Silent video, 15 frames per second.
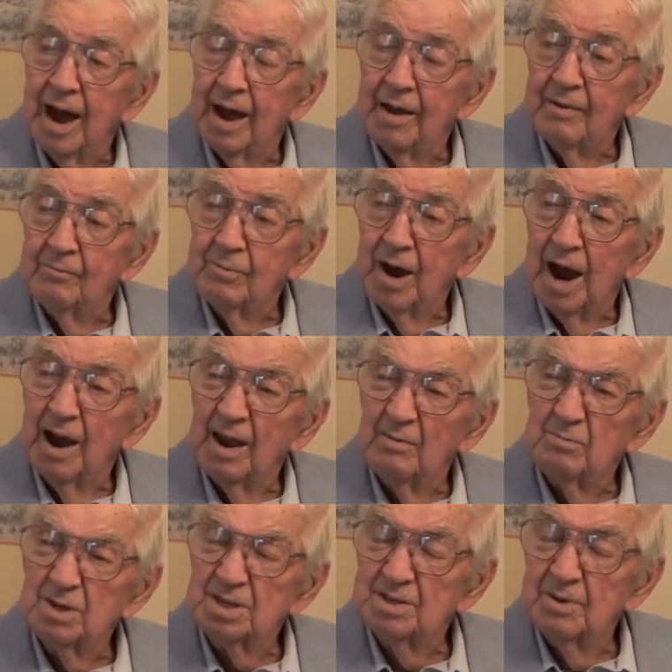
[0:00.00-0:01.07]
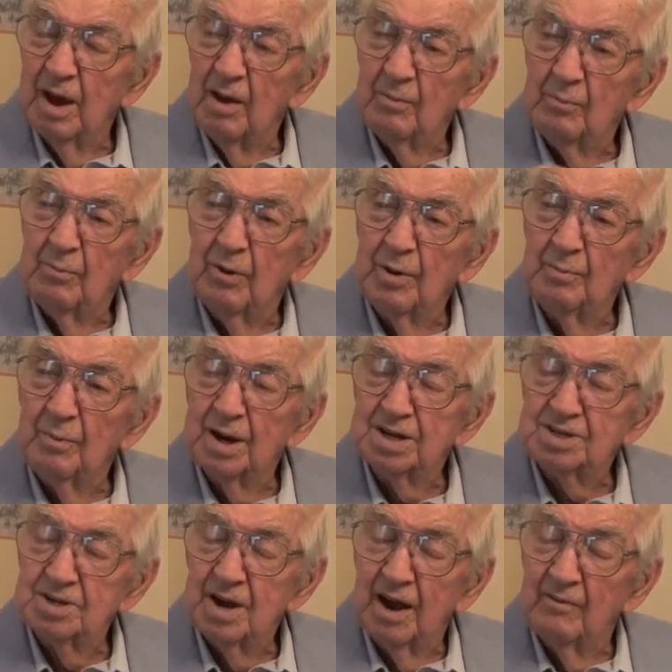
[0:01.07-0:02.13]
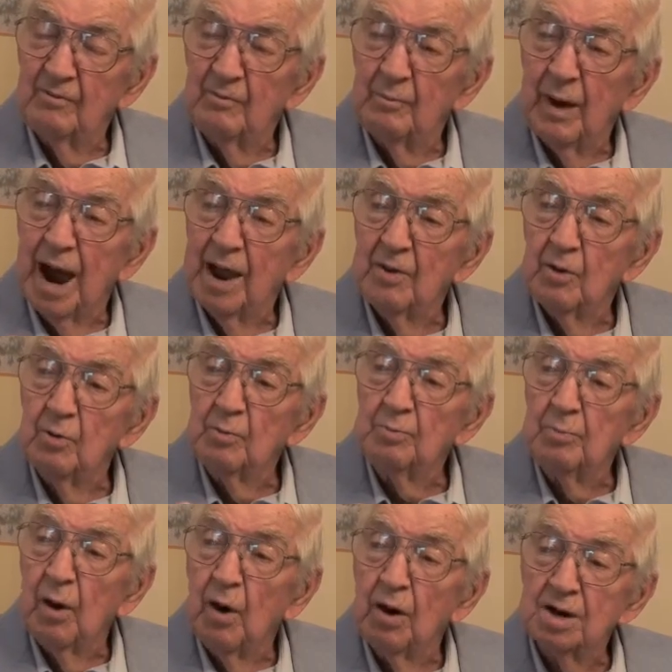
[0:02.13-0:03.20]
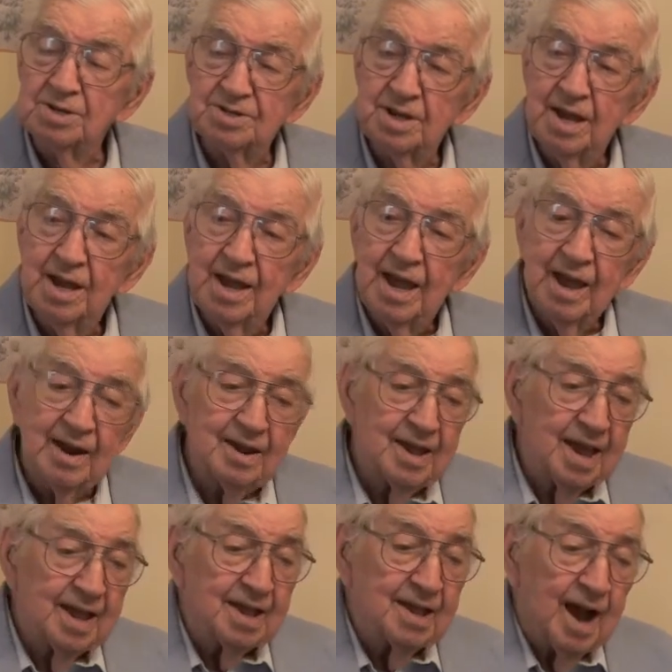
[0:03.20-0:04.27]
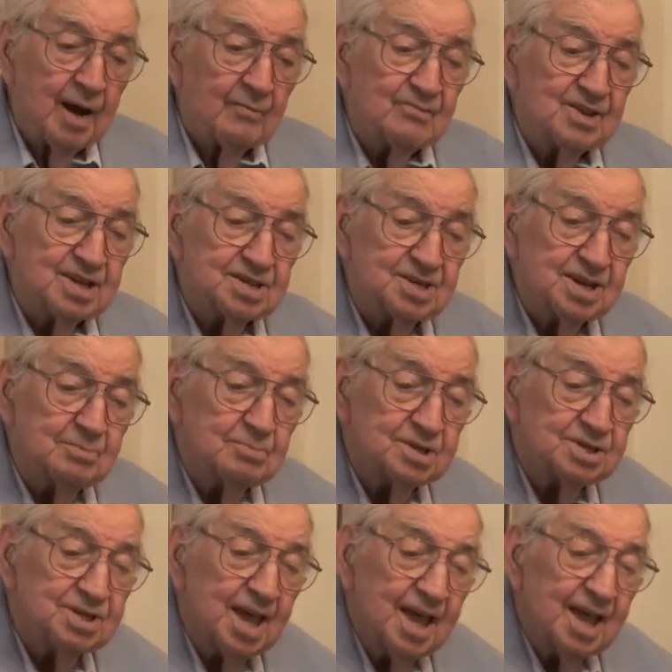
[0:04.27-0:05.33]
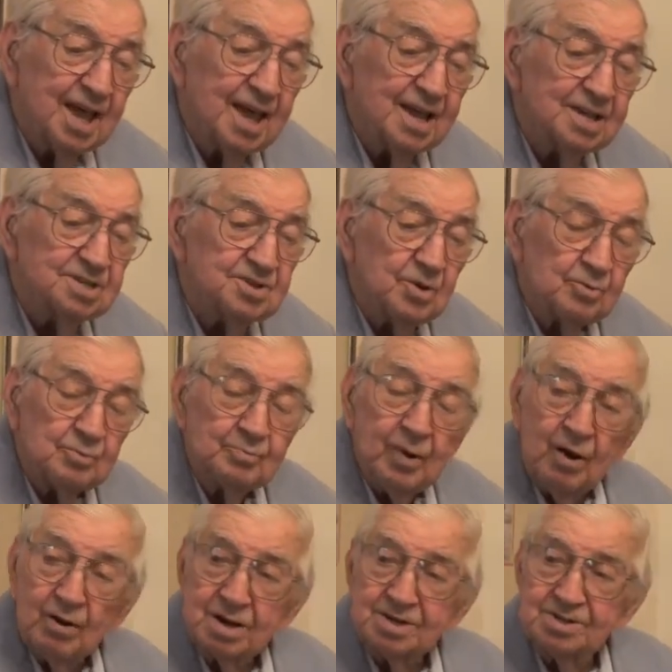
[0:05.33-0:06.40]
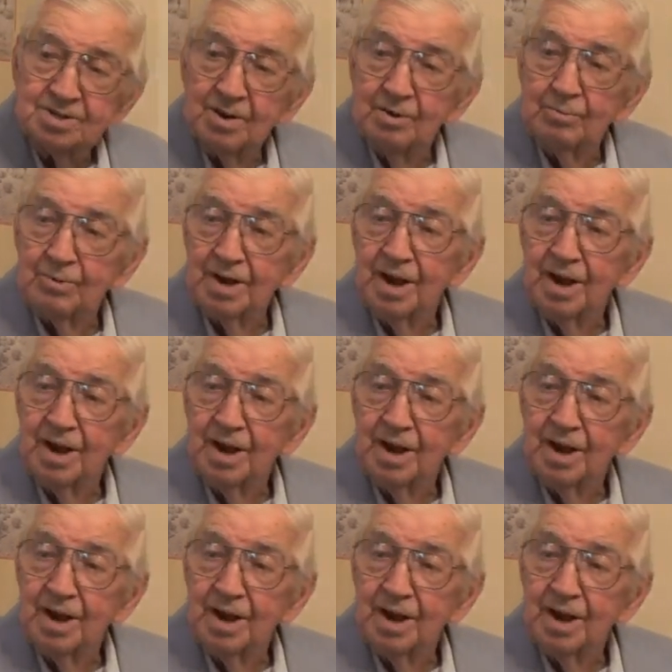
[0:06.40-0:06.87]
I was pretty much my own boss. He obviously was his own boss till